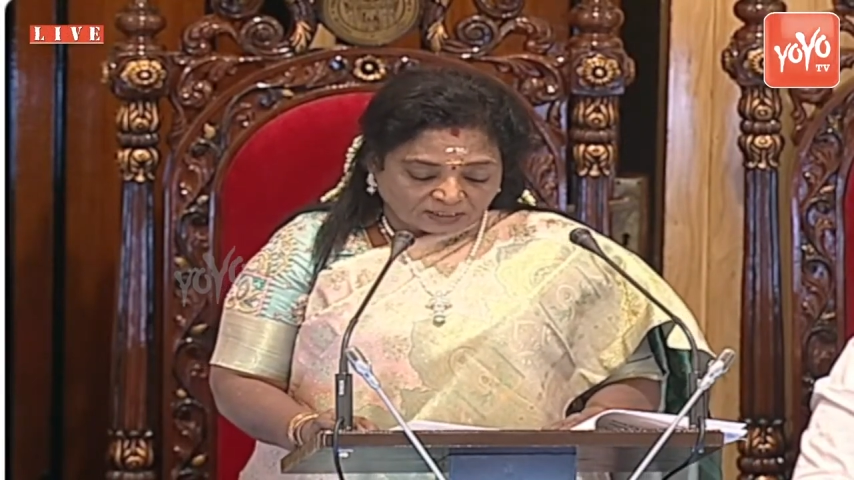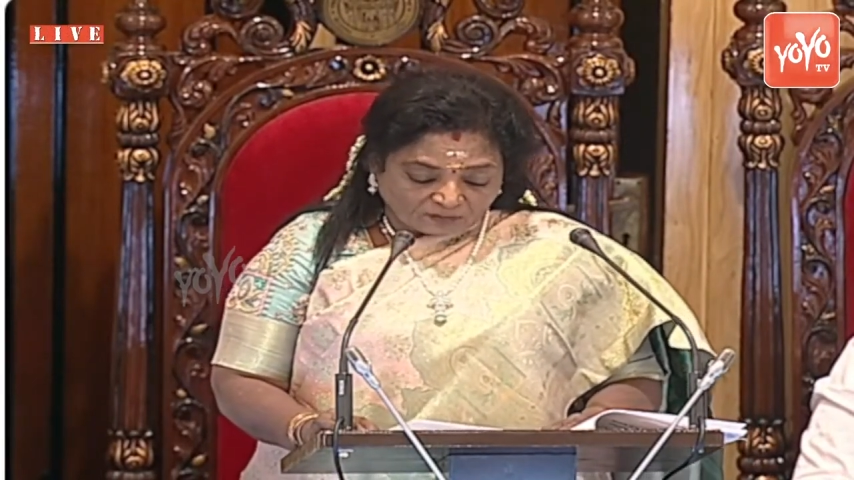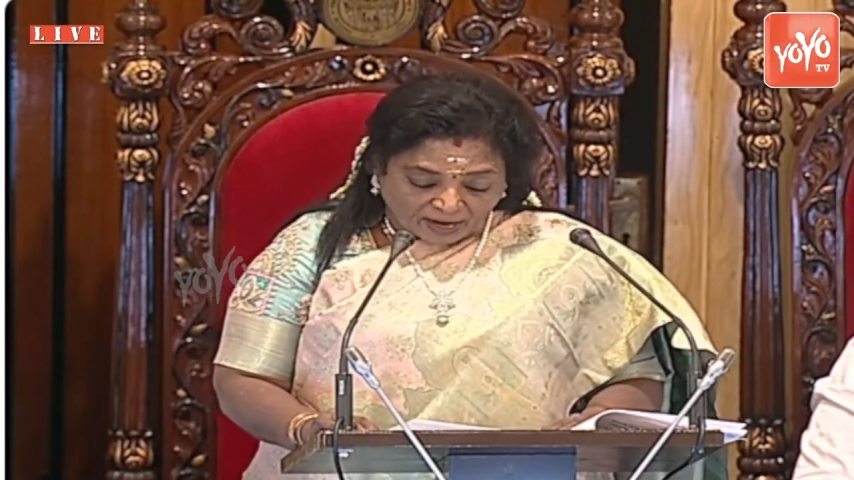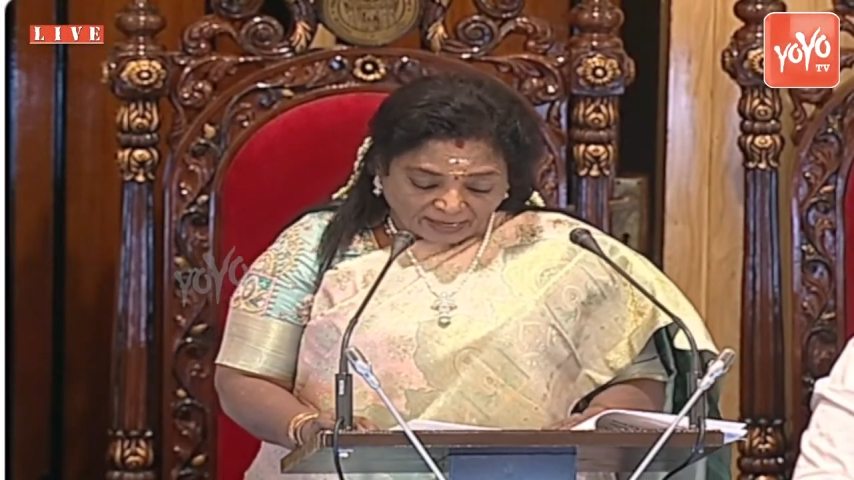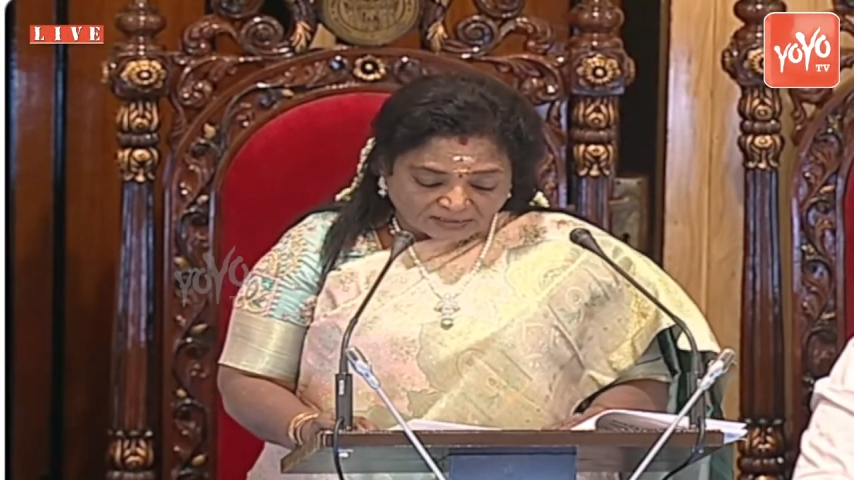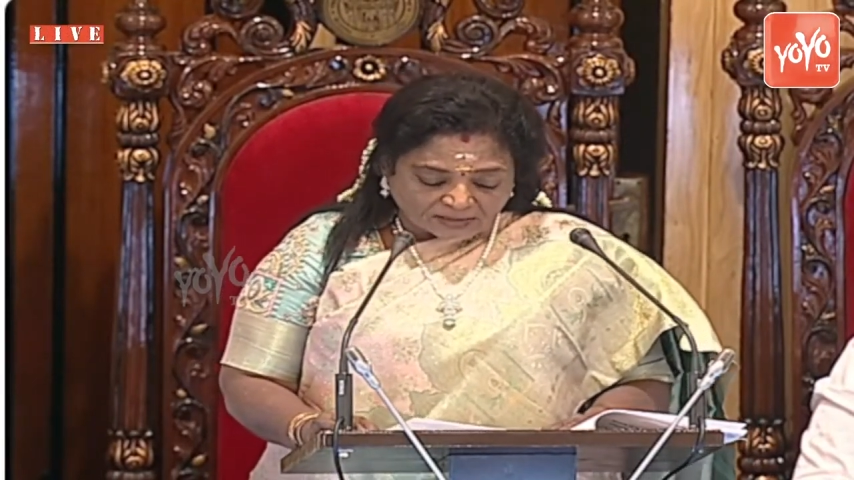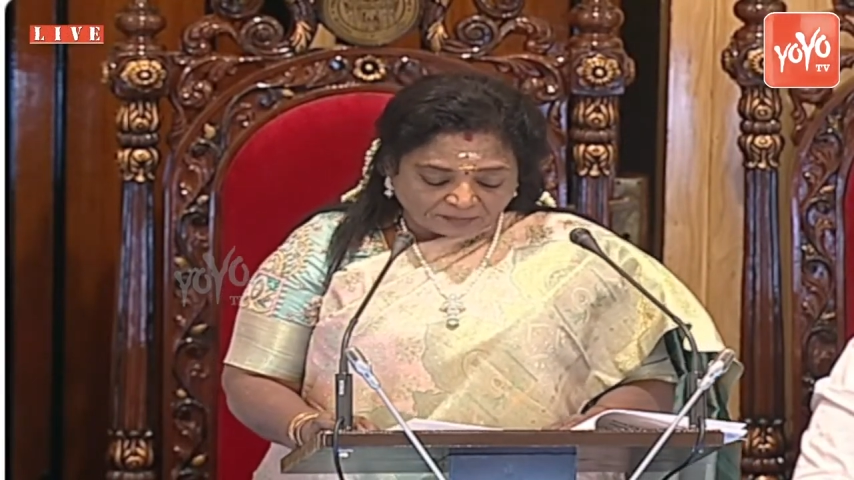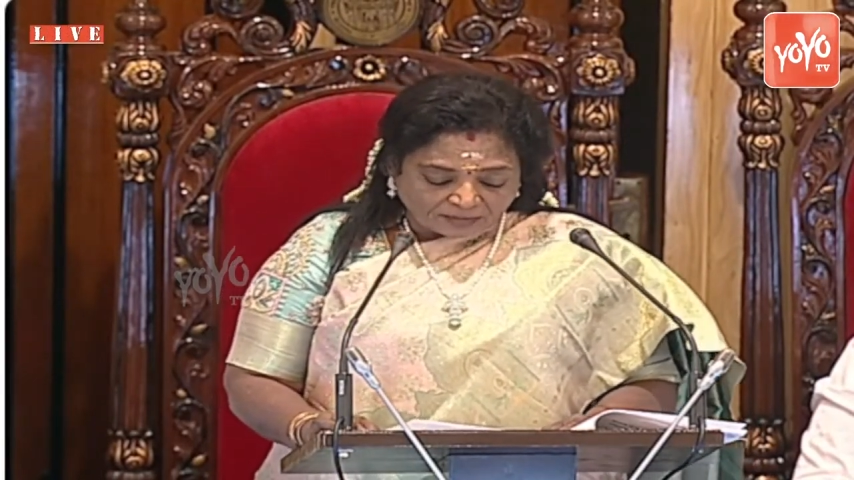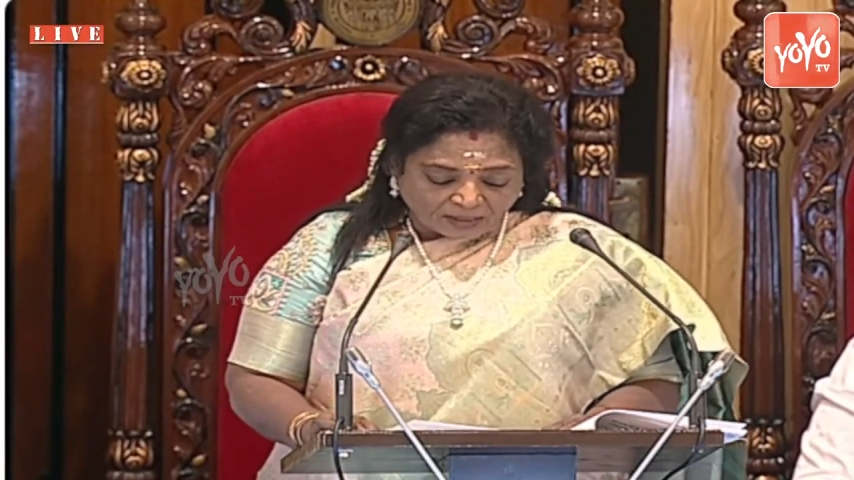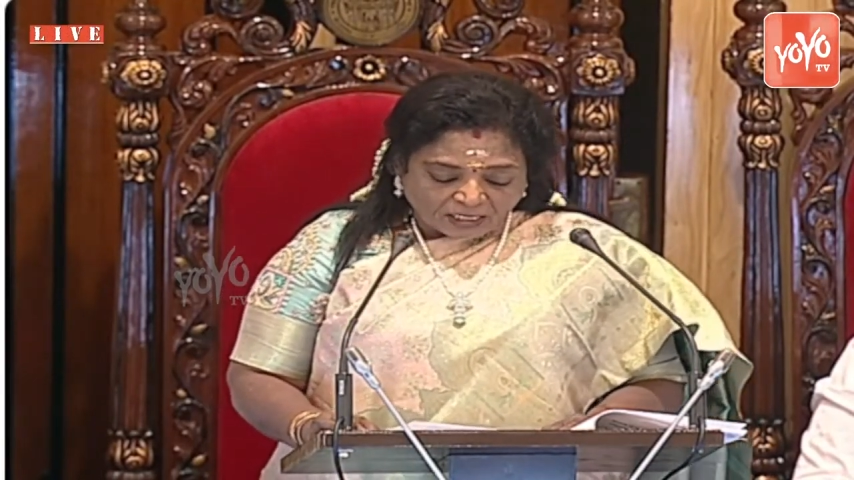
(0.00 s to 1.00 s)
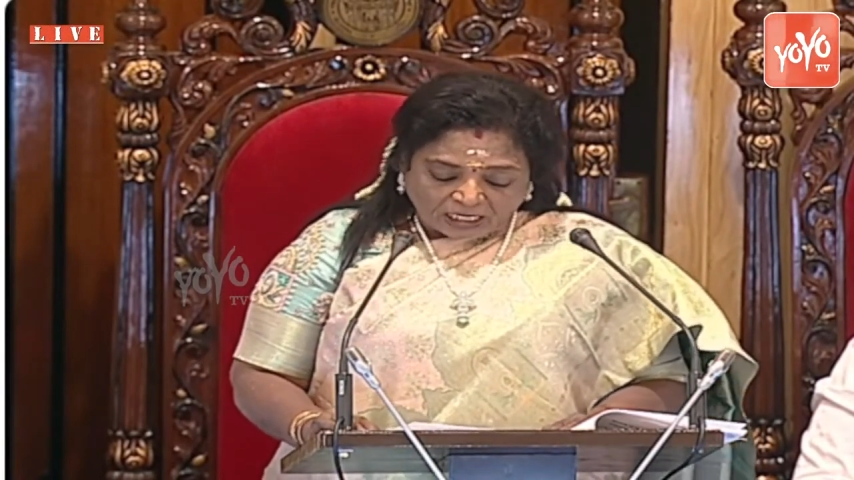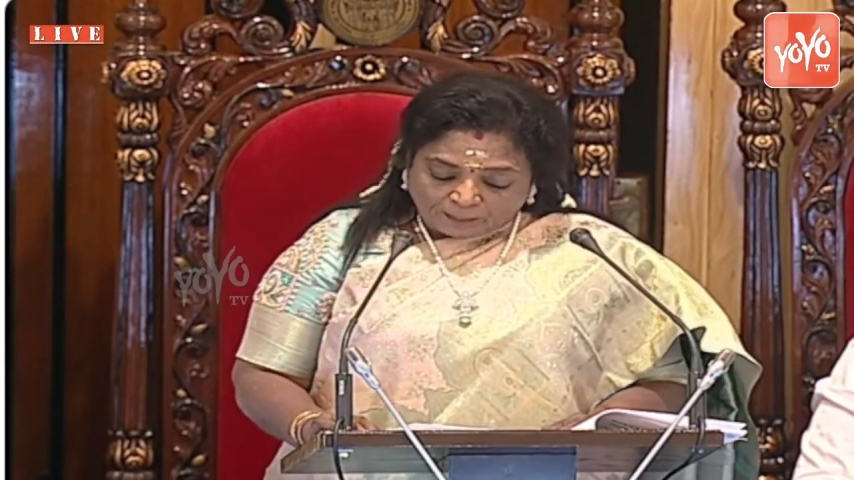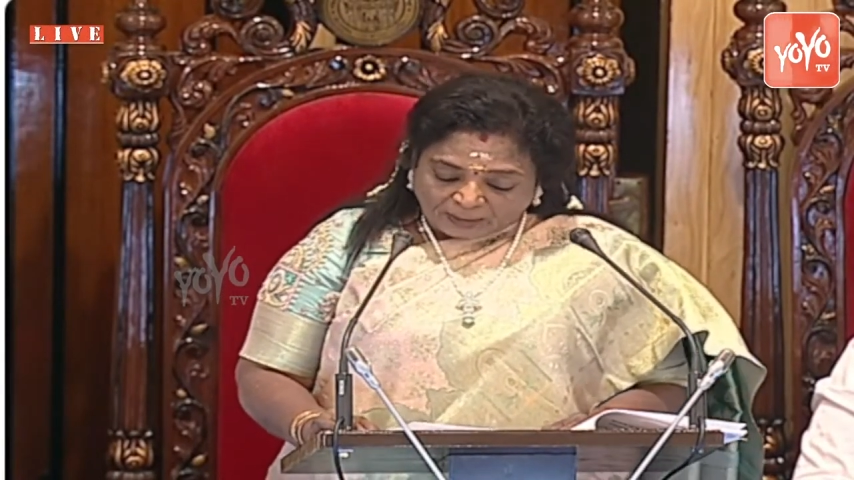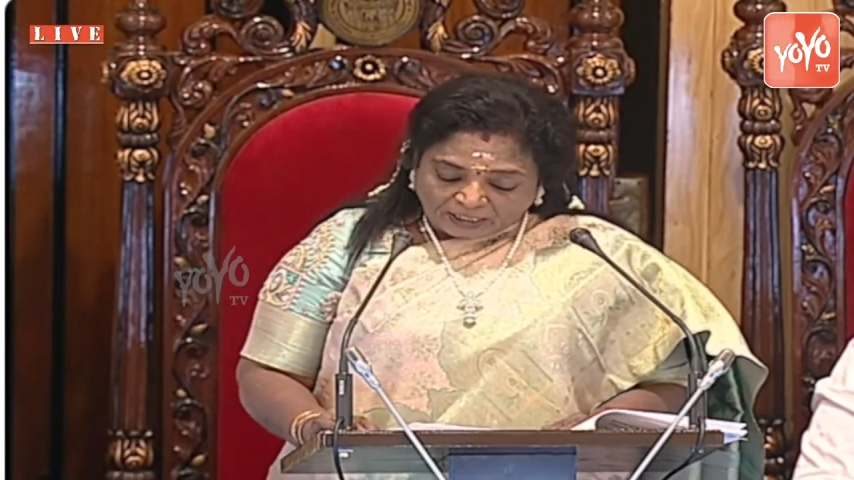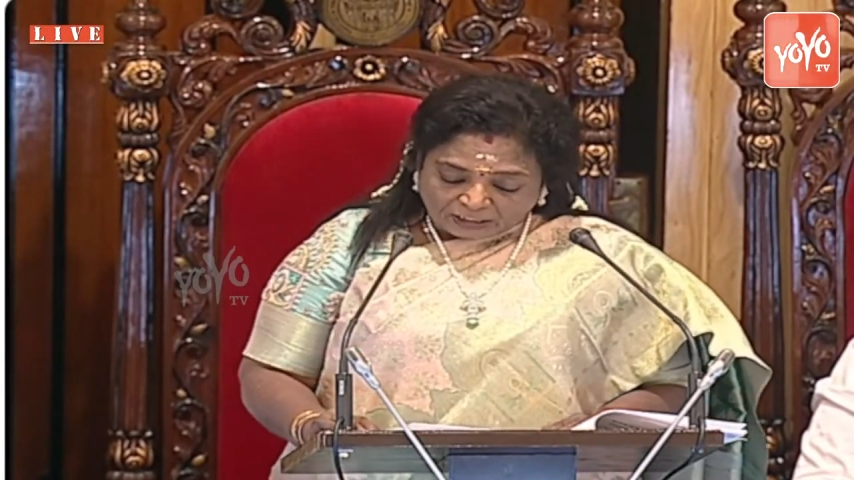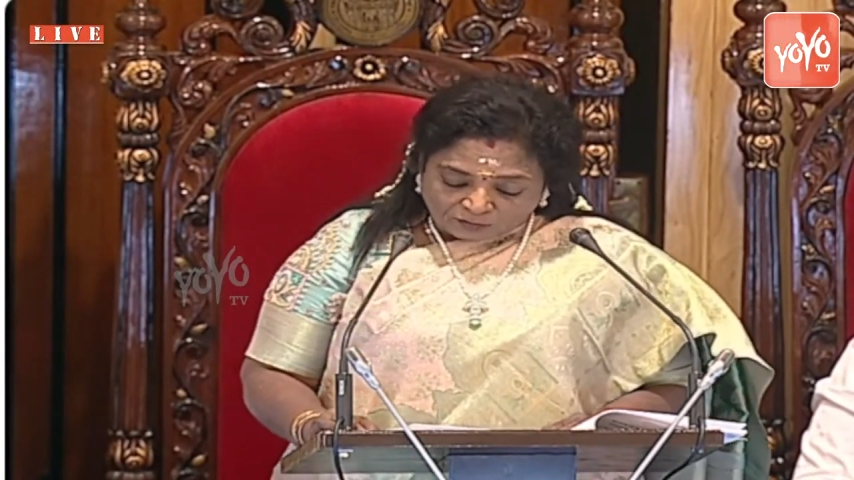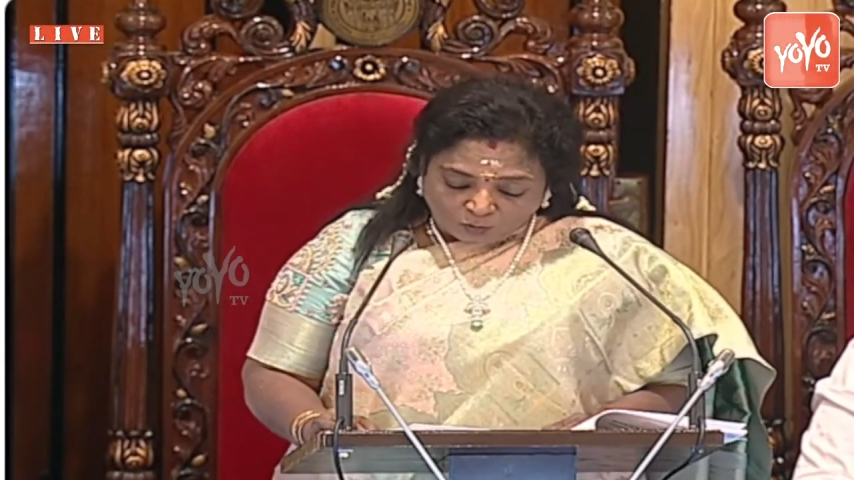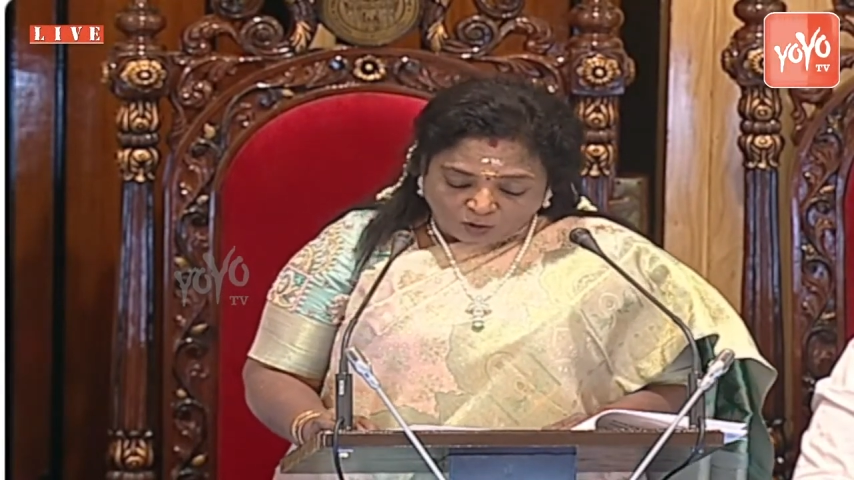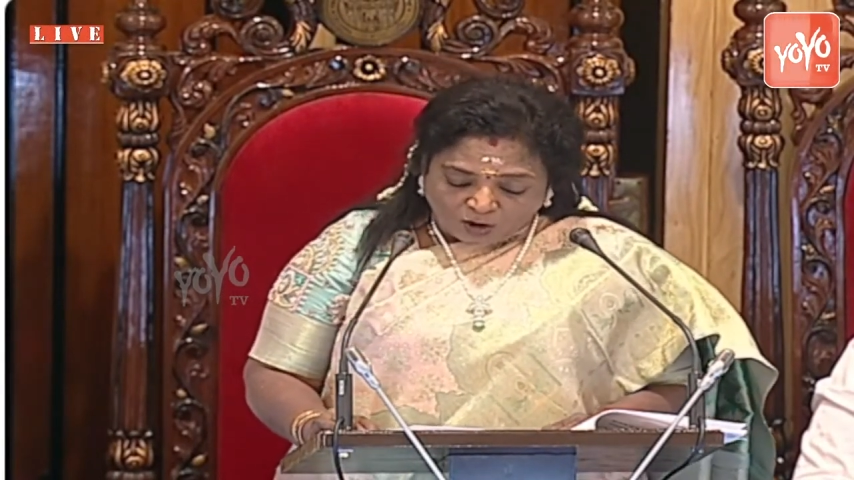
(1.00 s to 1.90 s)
revised, keeping in